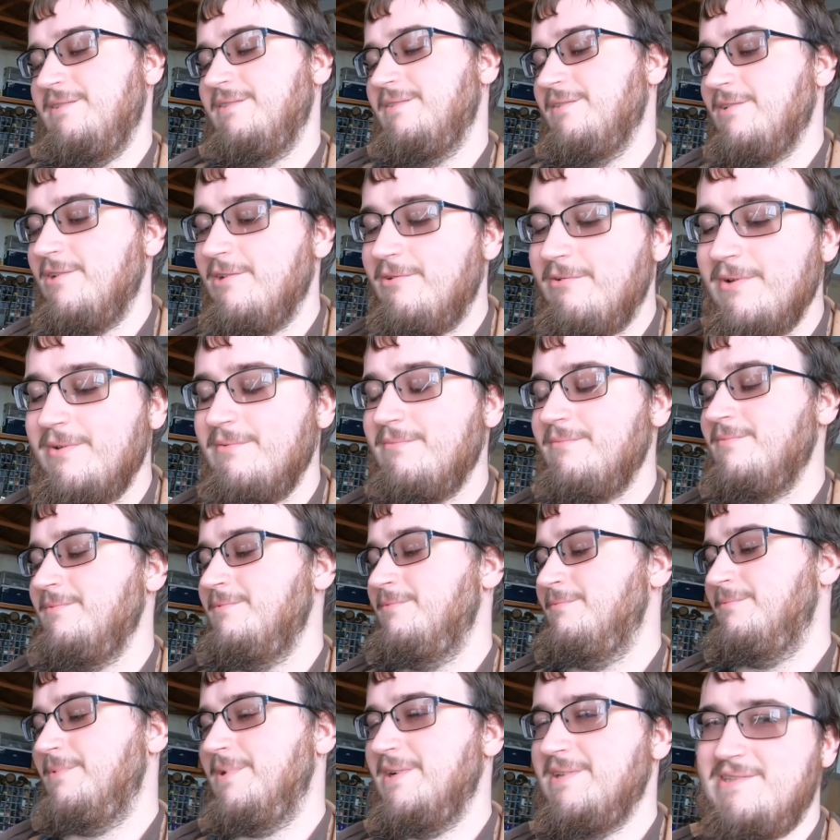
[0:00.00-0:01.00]
No one
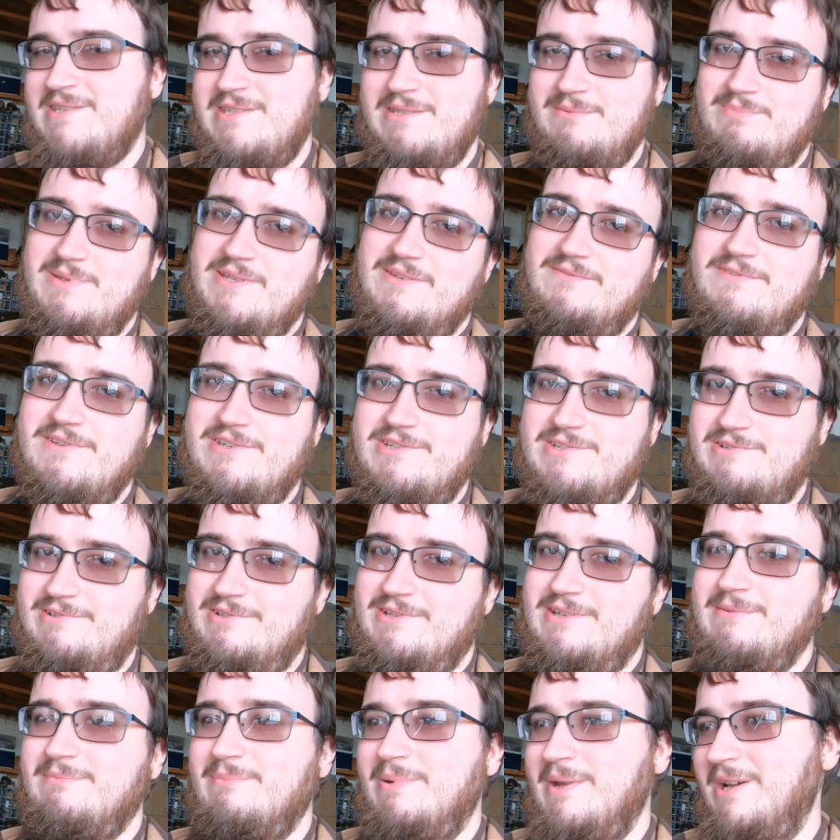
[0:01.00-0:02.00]
wants to be
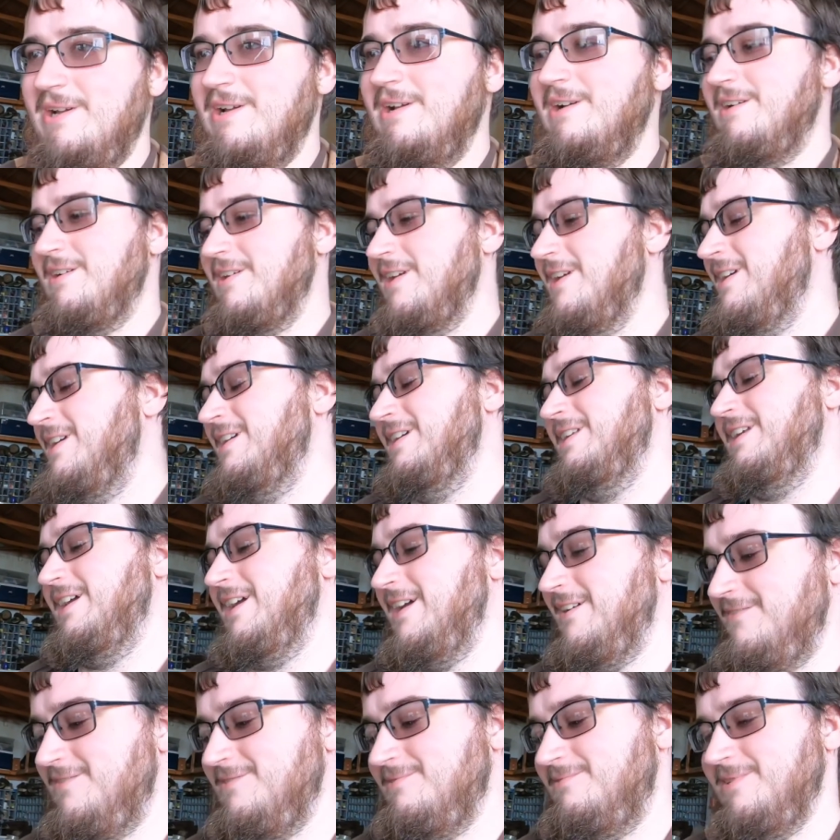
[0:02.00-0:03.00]
visually impaired and
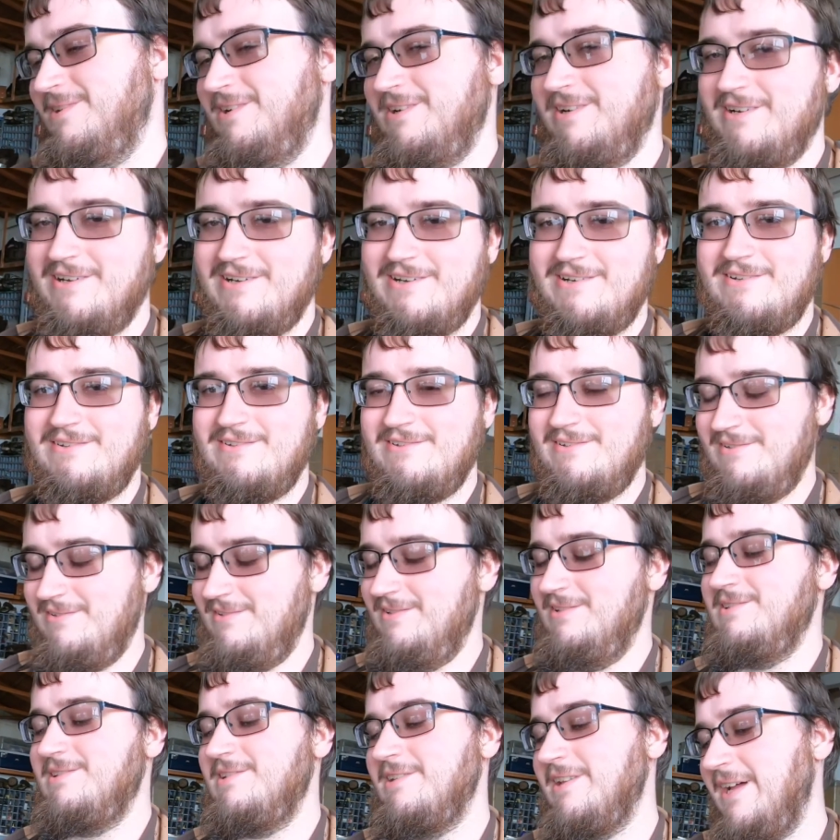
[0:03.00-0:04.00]
have to wear
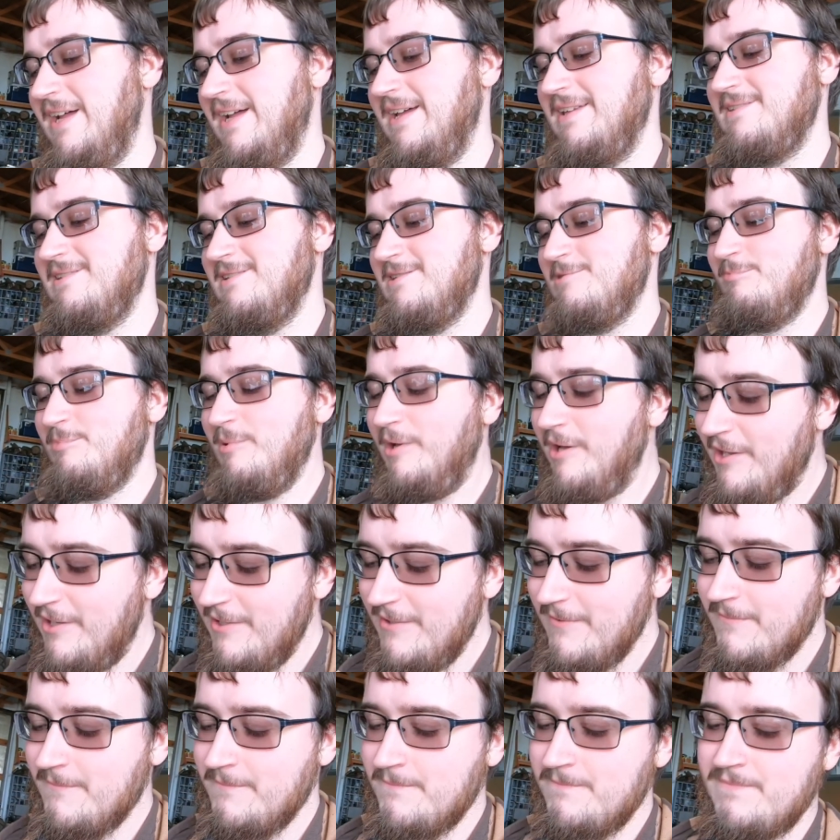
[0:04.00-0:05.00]
these glasses,
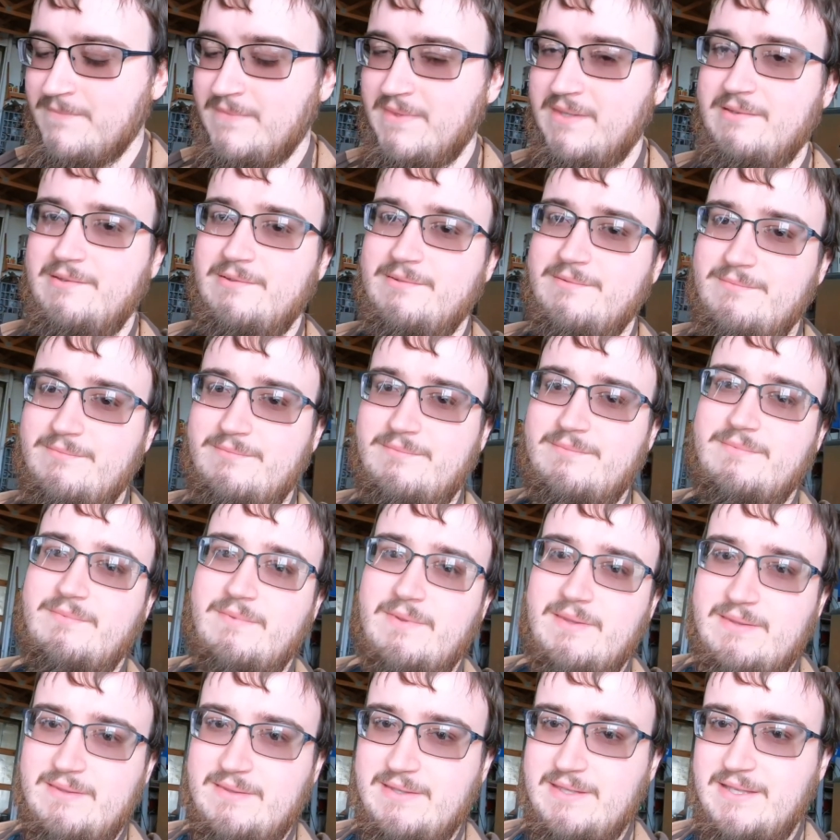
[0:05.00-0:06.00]
but
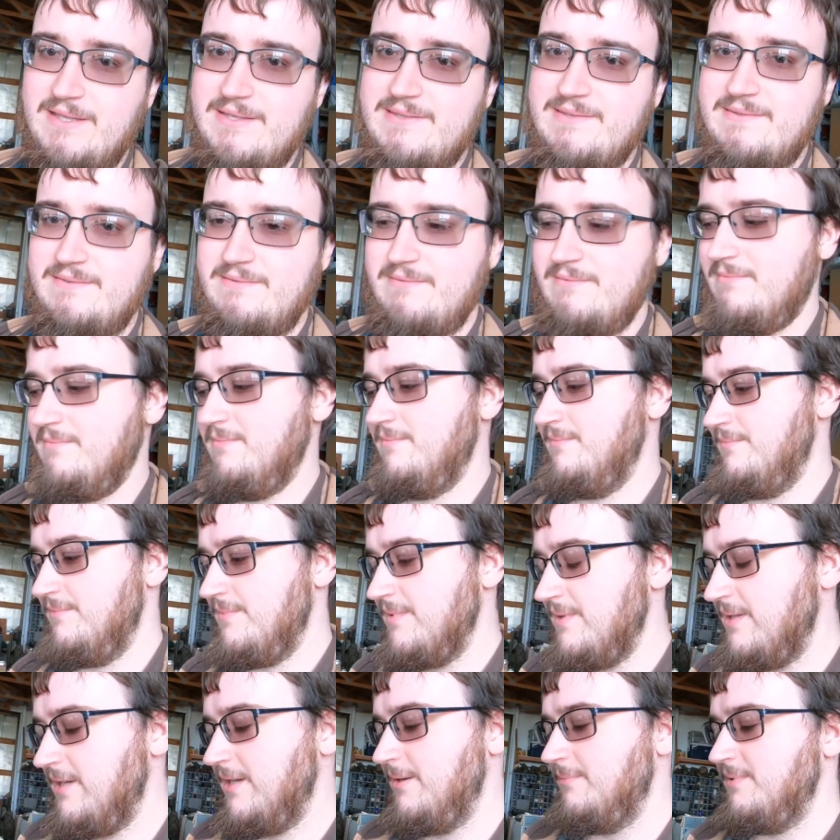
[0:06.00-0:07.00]
that's
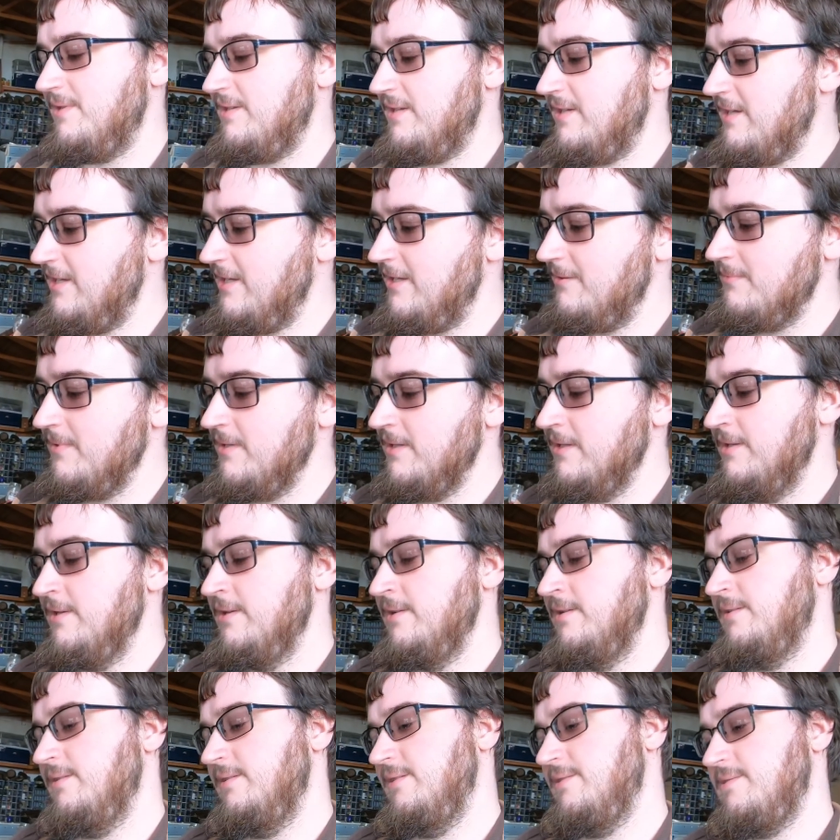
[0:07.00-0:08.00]
the name of the game.
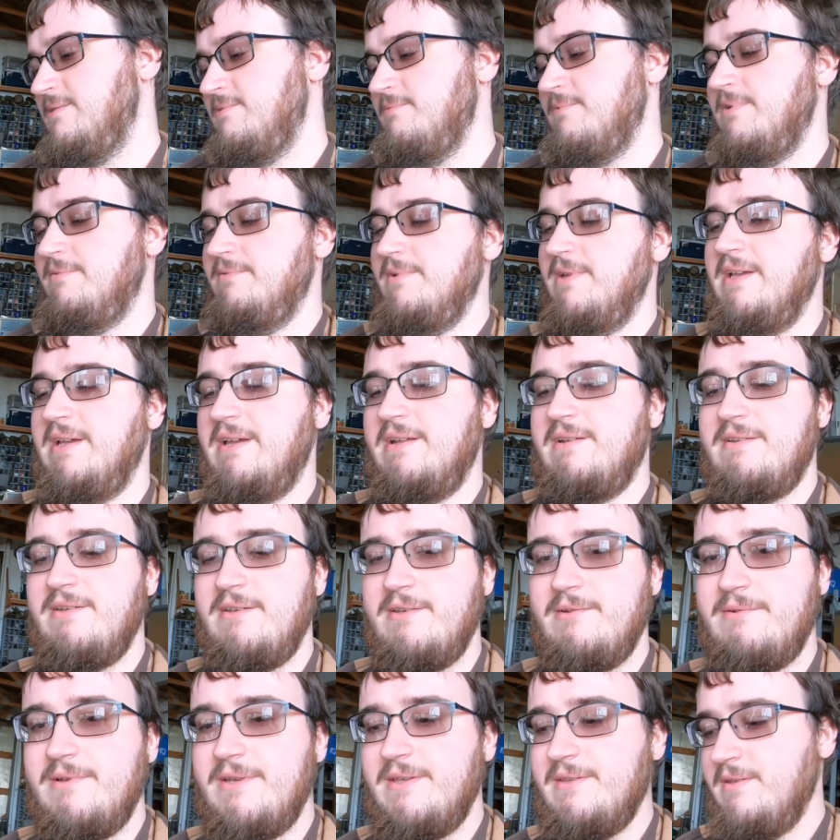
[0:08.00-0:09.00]
This is what we got to
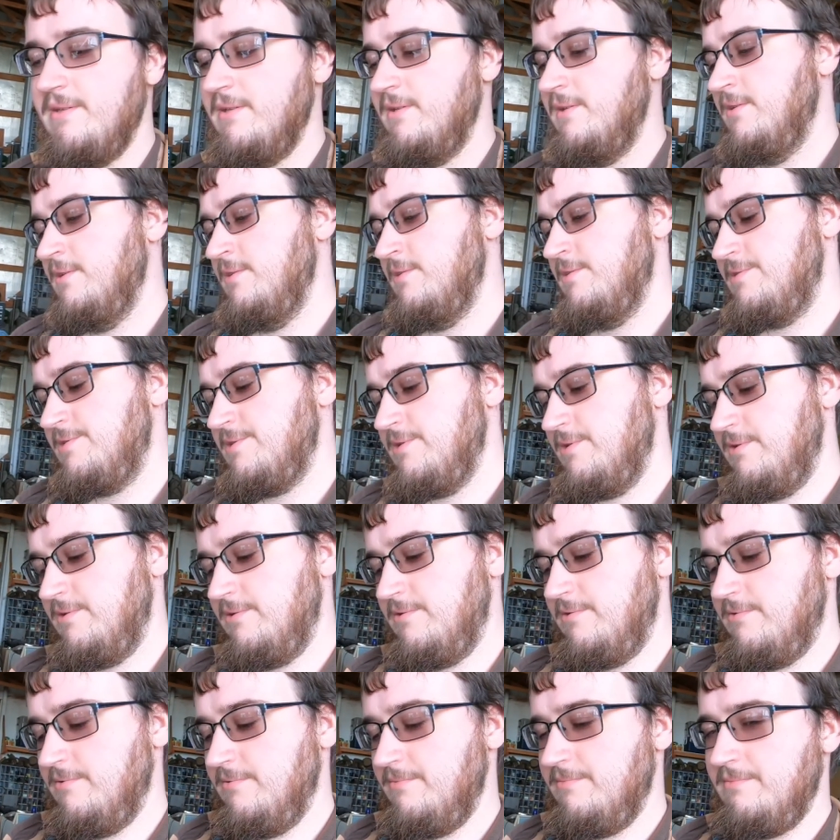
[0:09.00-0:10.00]
deal with.
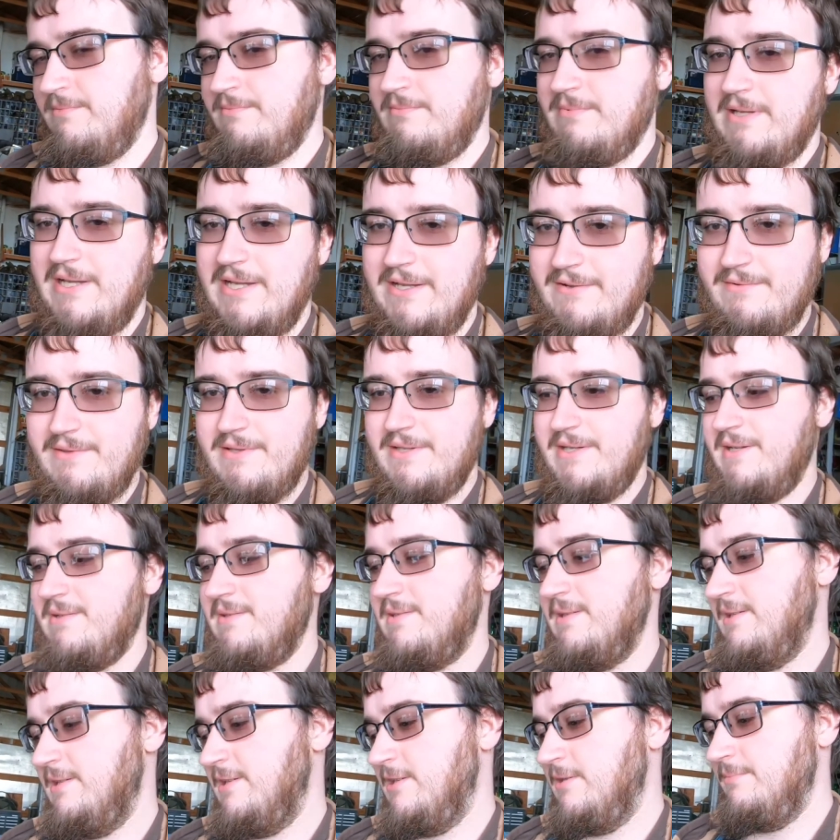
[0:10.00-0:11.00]
So I would like
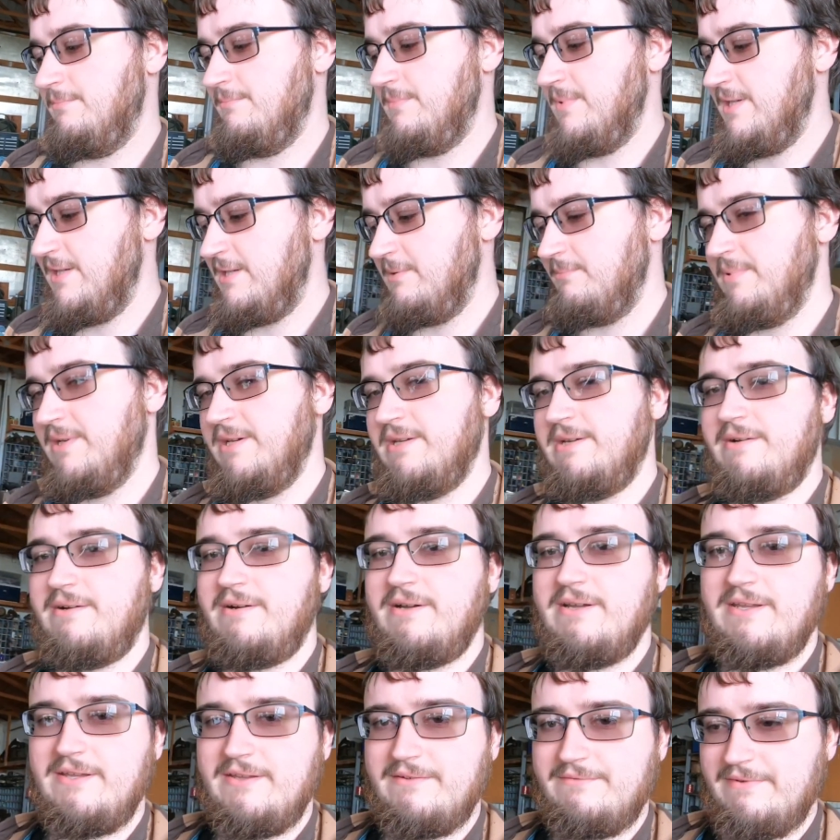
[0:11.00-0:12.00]
to help make it better
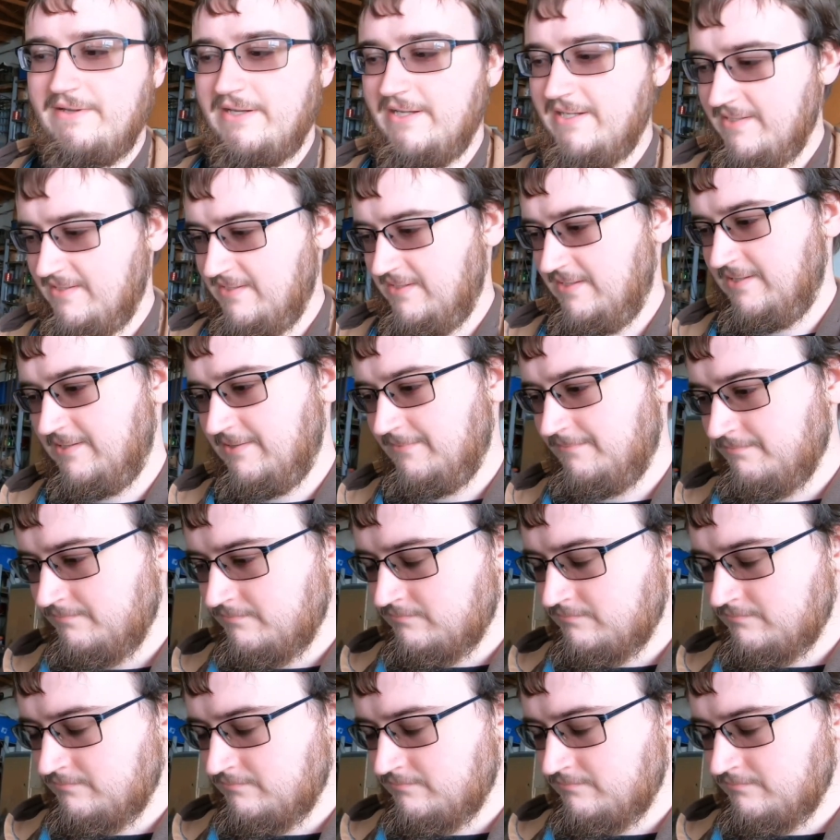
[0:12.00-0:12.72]
if I can.